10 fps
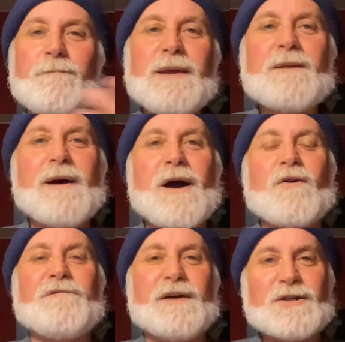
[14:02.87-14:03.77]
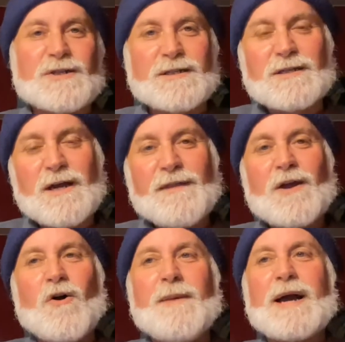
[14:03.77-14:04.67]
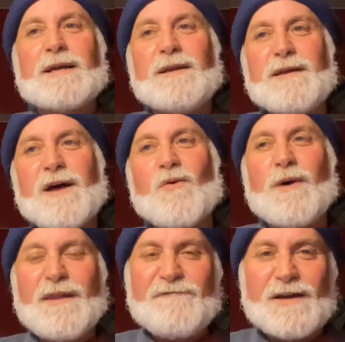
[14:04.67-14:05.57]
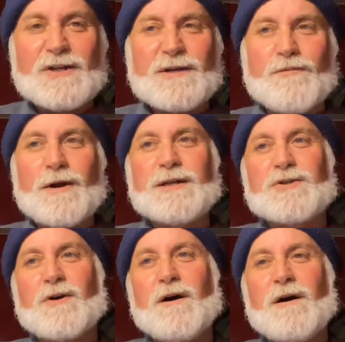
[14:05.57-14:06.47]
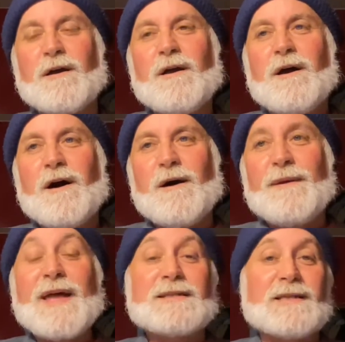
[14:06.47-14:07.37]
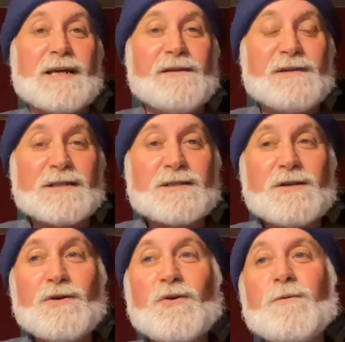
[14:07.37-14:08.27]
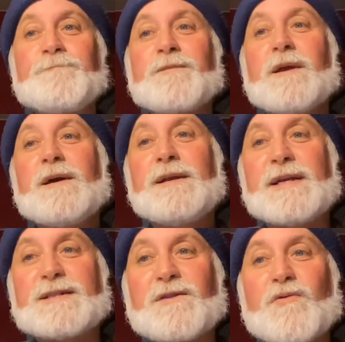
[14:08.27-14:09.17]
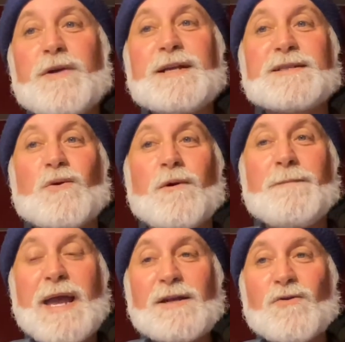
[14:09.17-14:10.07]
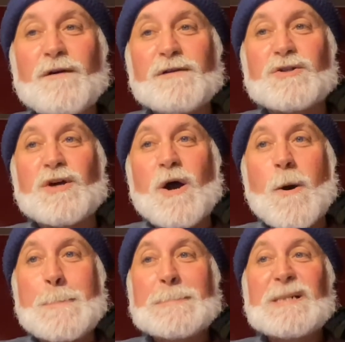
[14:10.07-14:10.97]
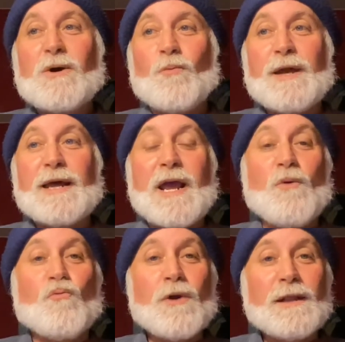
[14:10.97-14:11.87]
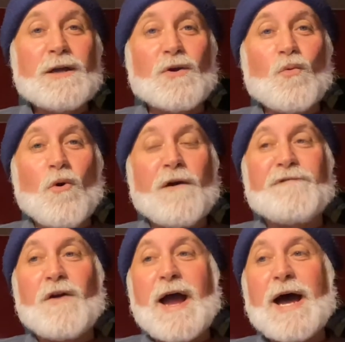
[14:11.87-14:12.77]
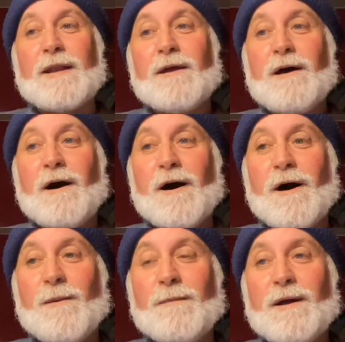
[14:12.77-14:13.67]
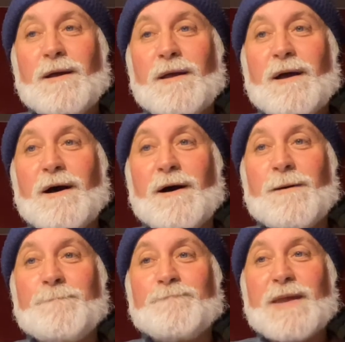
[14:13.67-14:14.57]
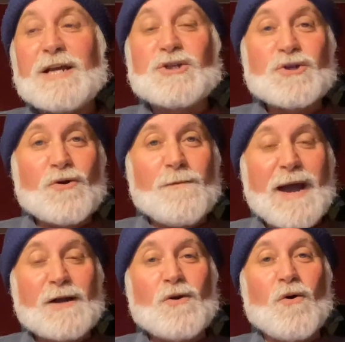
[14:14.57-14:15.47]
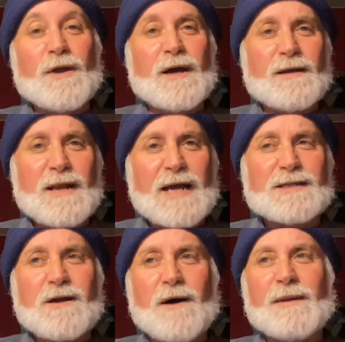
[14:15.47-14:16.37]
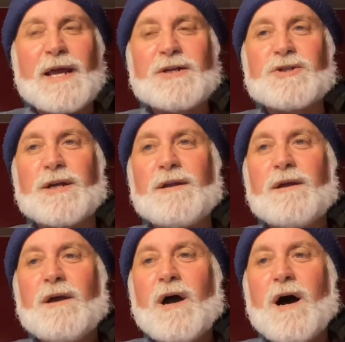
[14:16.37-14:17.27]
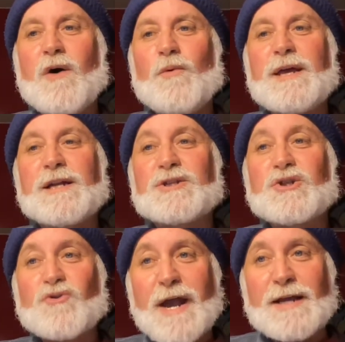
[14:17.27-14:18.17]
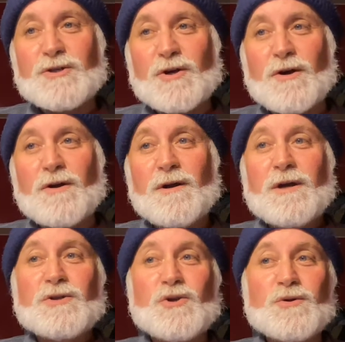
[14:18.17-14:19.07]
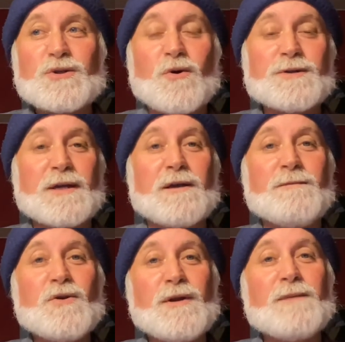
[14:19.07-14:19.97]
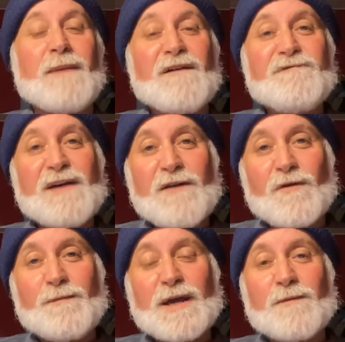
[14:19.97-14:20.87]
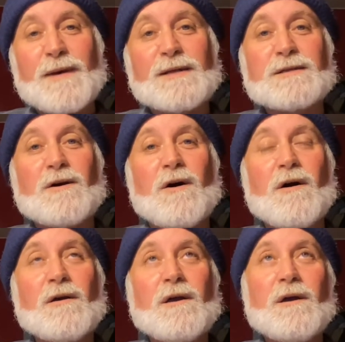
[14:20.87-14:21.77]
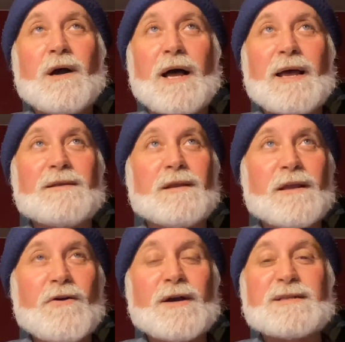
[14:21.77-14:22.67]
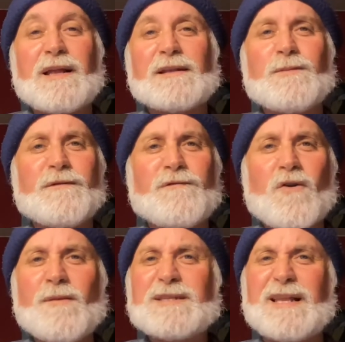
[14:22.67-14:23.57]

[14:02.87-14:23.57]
Me and my uncle finishes. They go back into the other one. They finish it pretty strong. Um, and that's the end of disc two. Disc three is the remainder of the show. We get a really good Wharf Rat, um, um, a Sugar Magnolia, nice combination. Uh, we get a Stranger, Two Souls in Communion, my favorite Pigpen song. I like the lyrics. I like the performance.